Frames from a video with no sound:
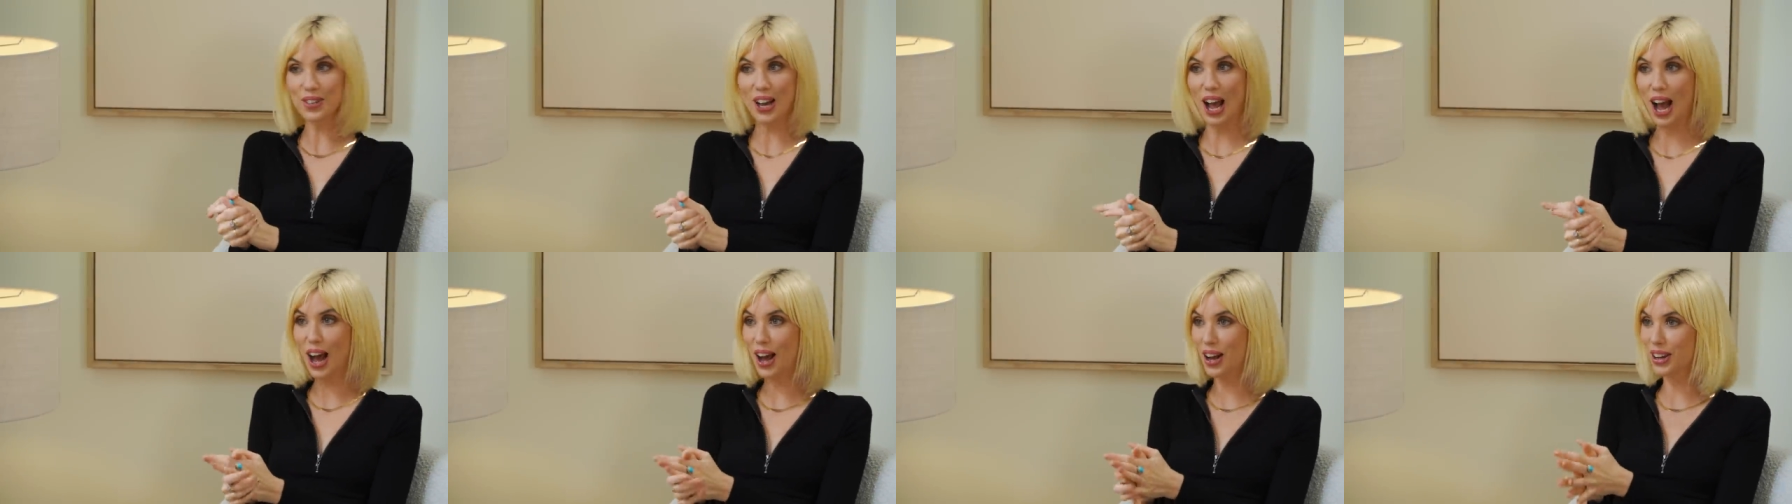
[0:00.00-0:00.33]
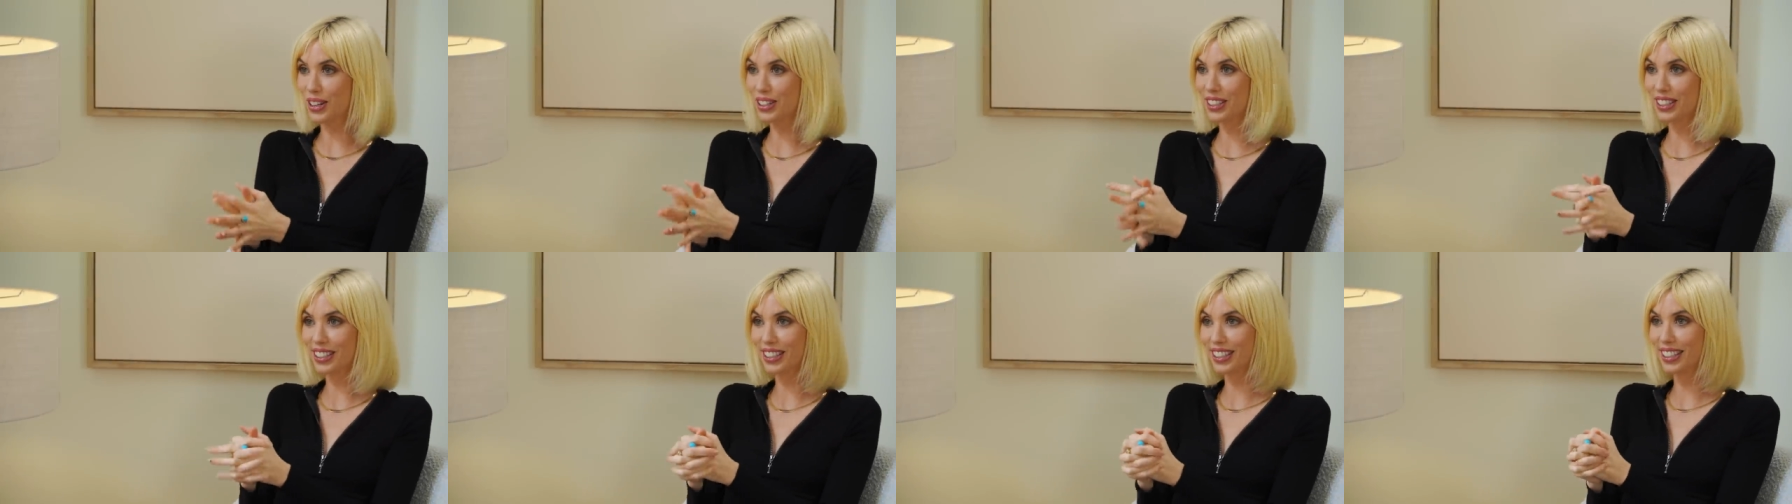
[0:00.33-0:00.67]

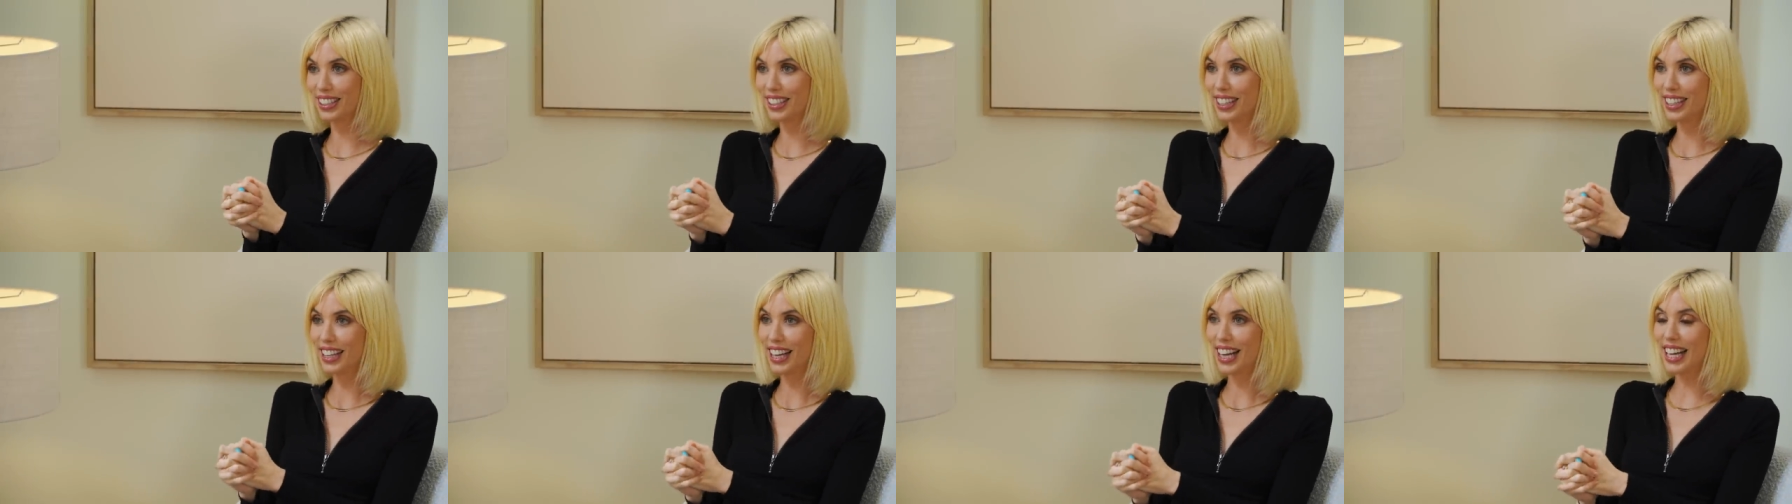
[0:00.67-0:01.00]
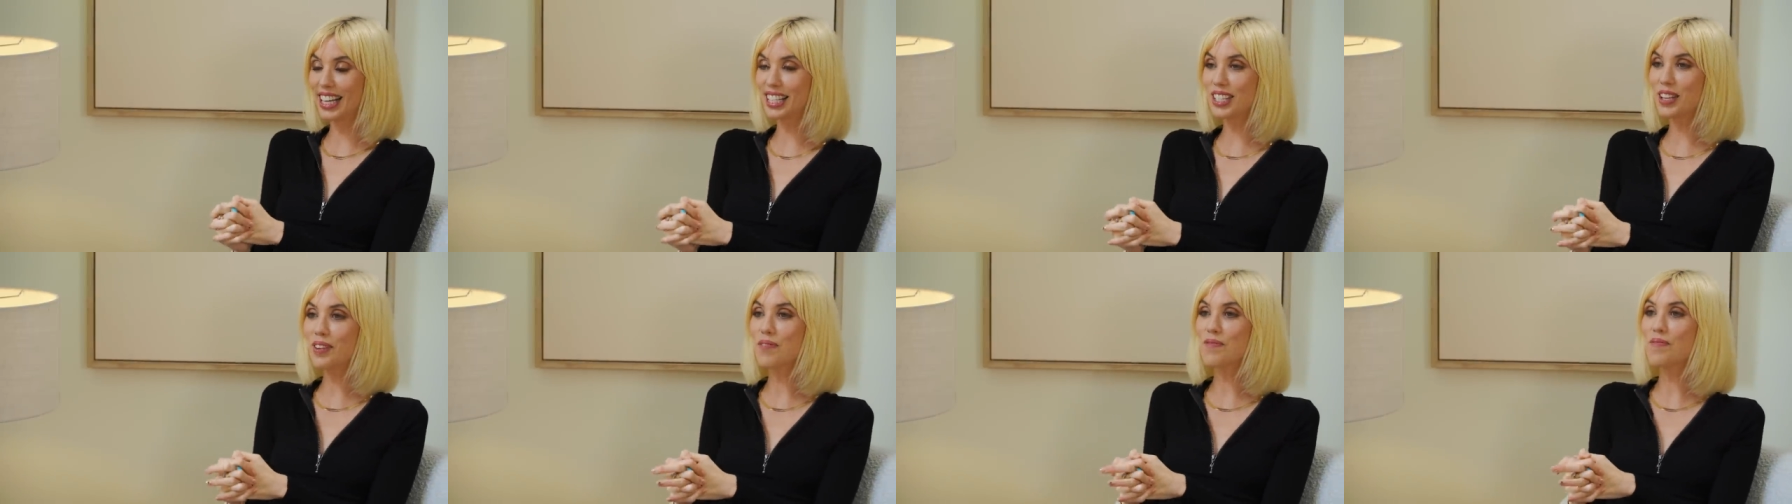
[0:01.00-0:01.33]
No,
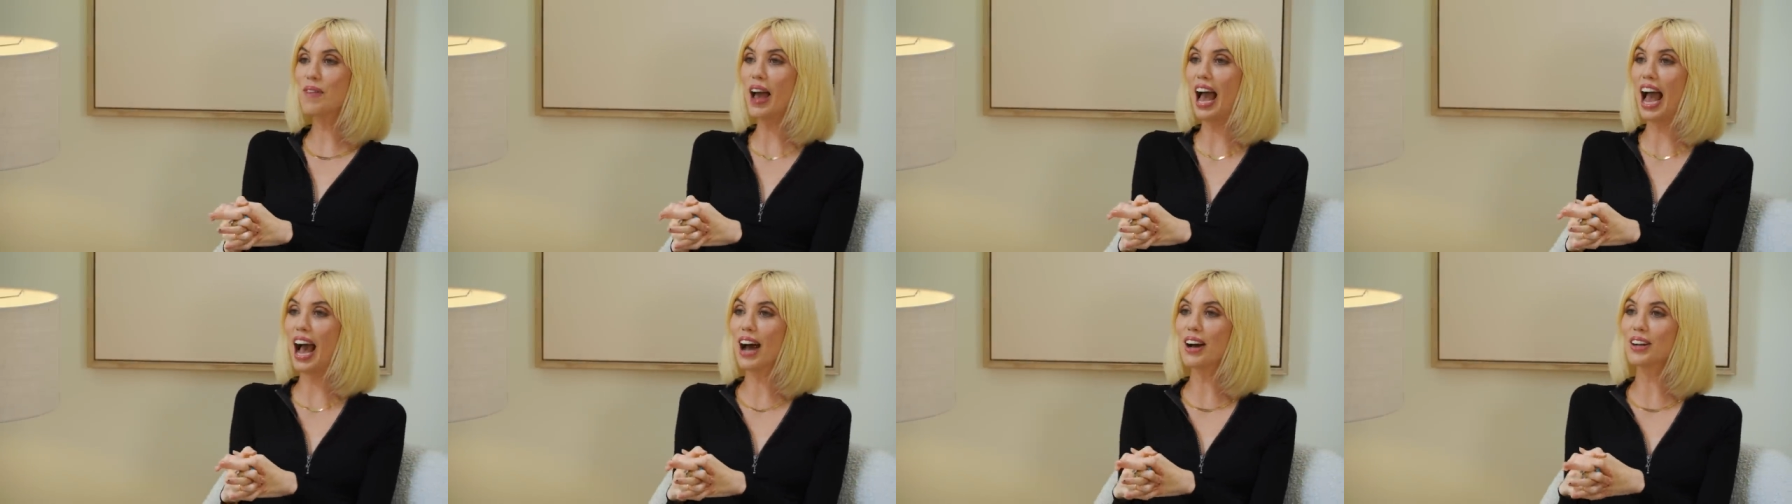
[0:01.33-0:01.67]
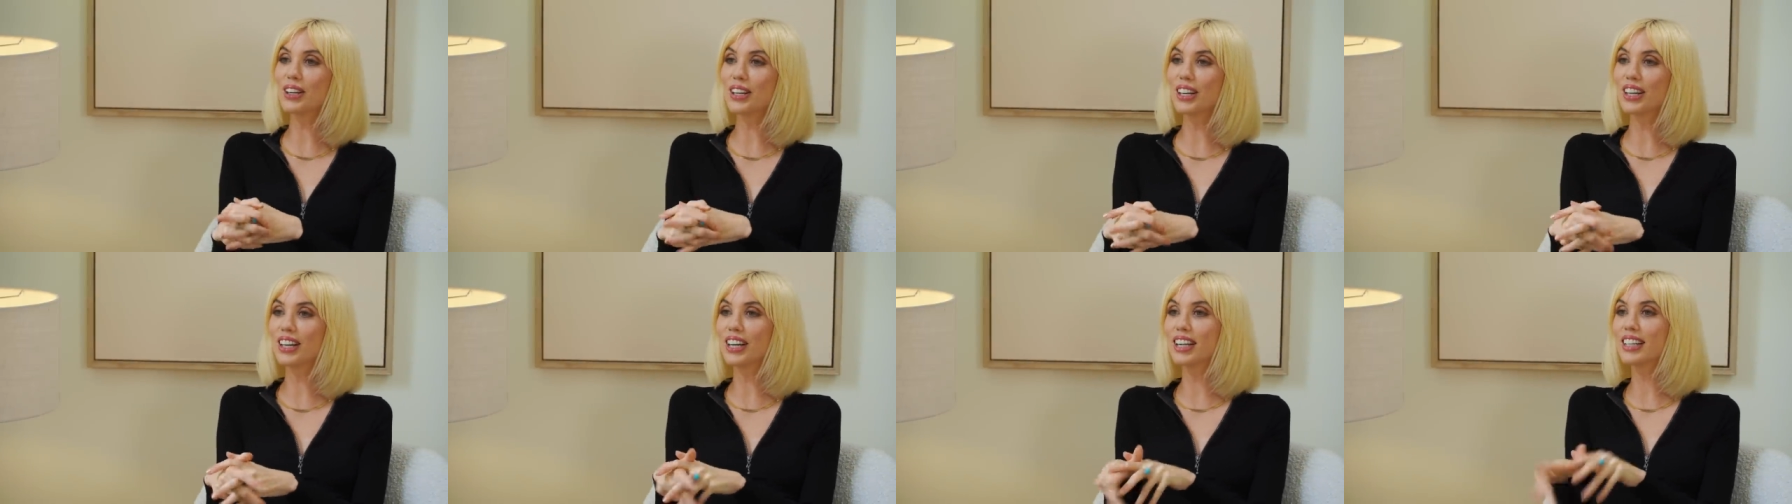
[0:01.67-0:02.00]
it's a
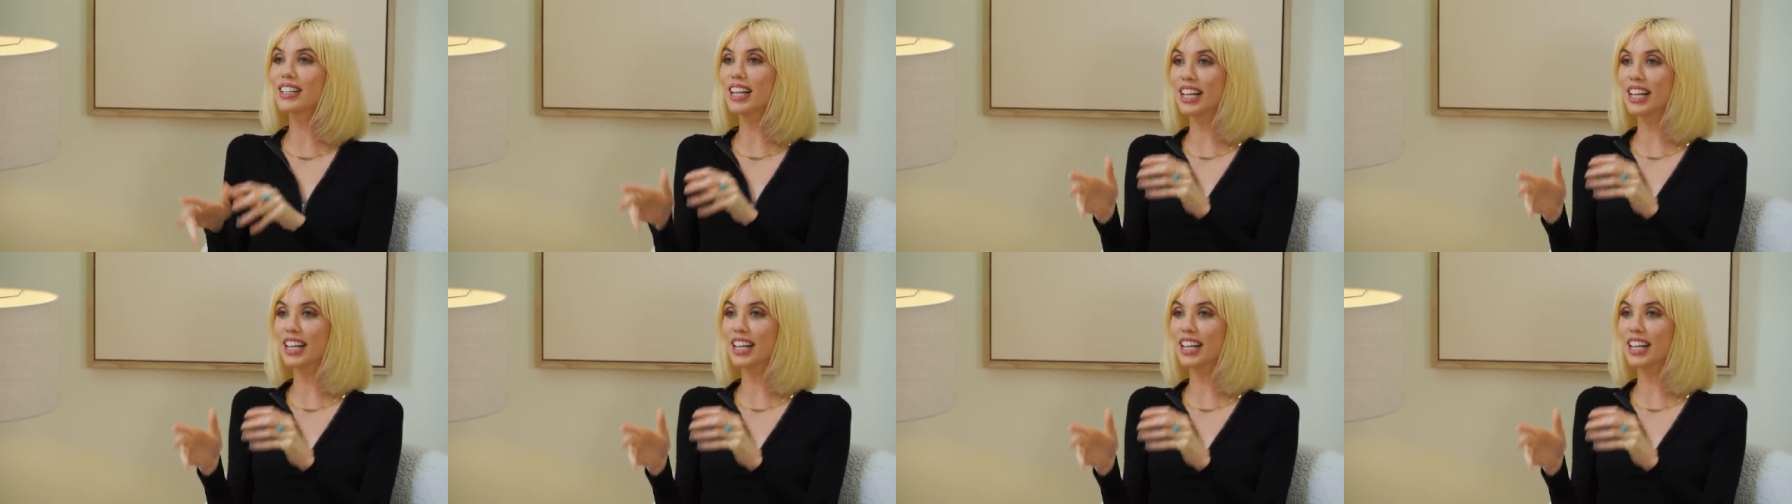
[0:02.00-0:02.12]
powder,